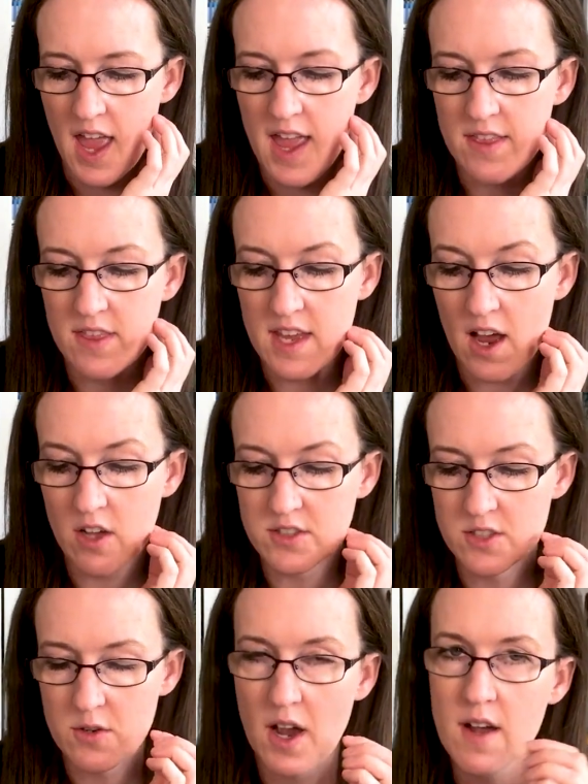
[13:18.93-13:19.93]
And they
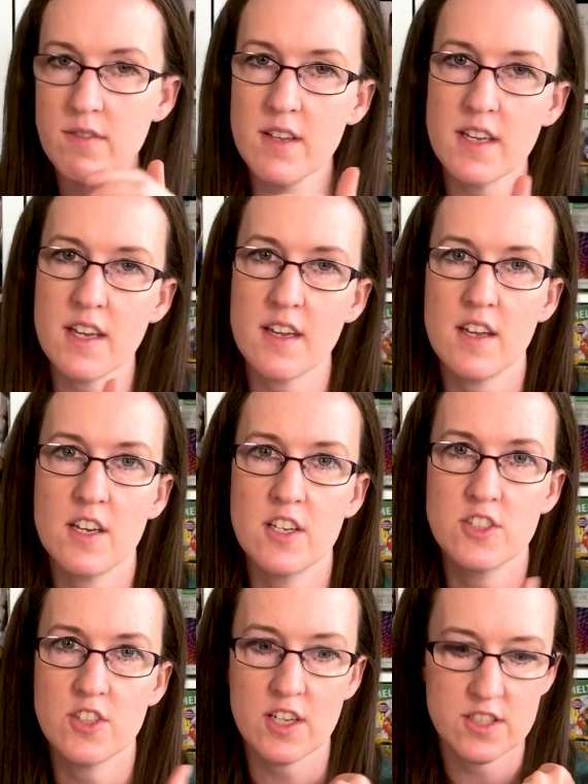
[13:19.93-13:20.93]
also have like an
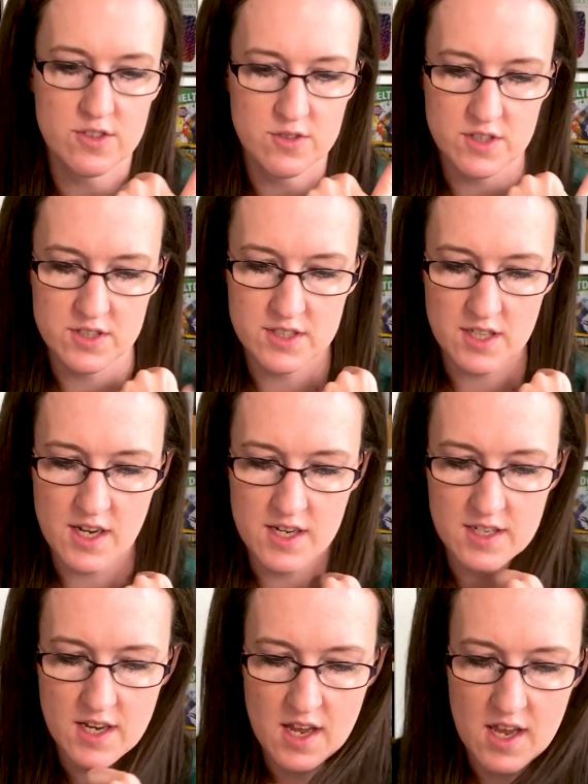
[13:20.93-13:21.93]
industrial
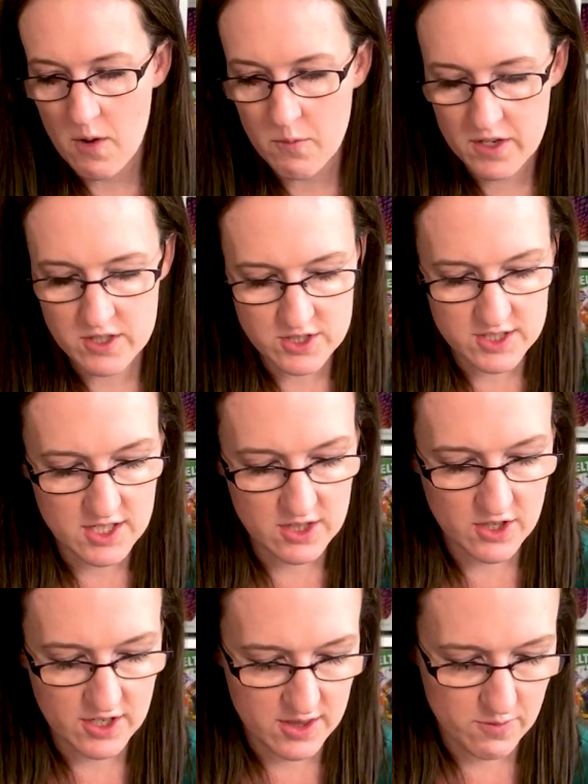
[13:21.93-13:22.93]
side. And we are just gonna
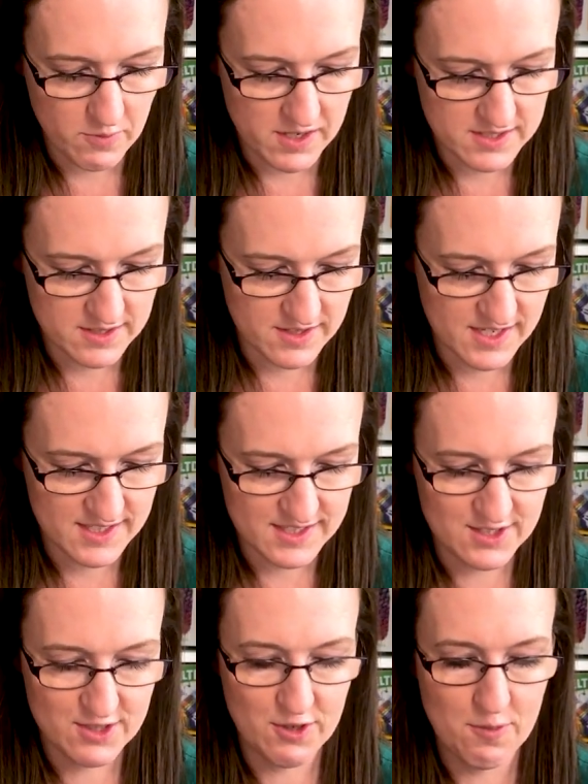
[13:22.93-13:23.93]
look the rest of these
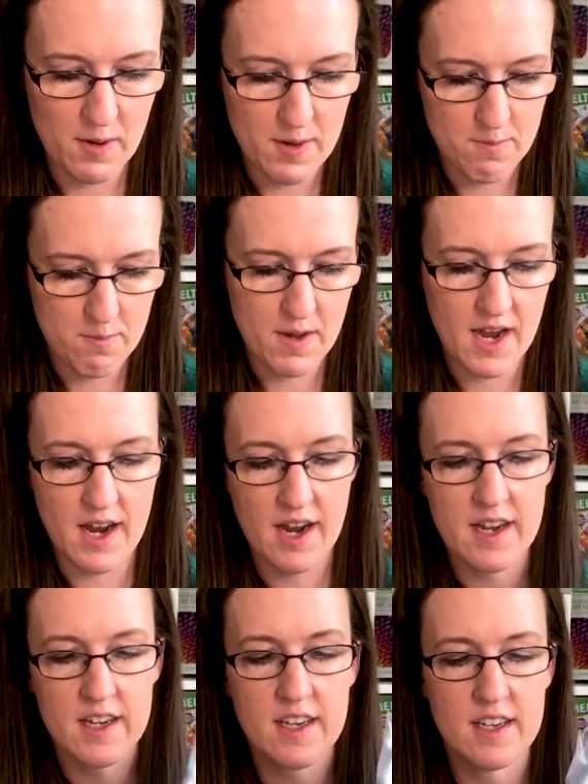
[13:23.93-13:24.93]
through my
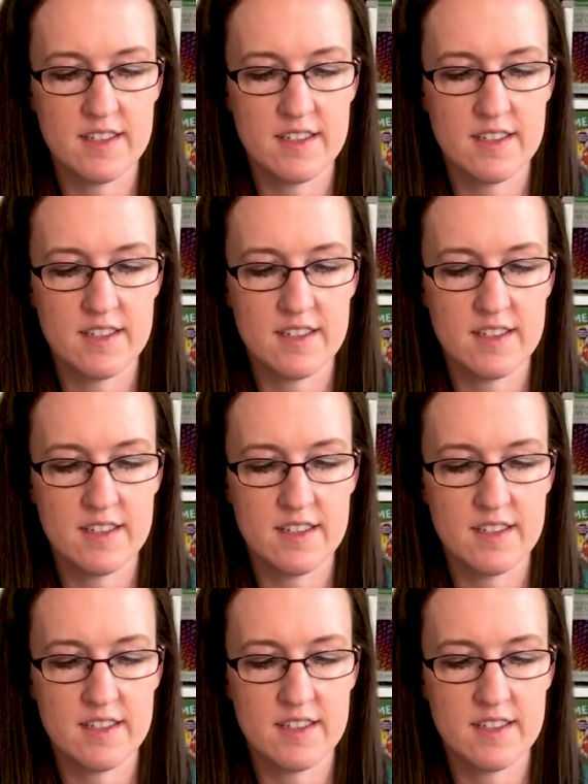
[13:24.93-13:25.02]
bag.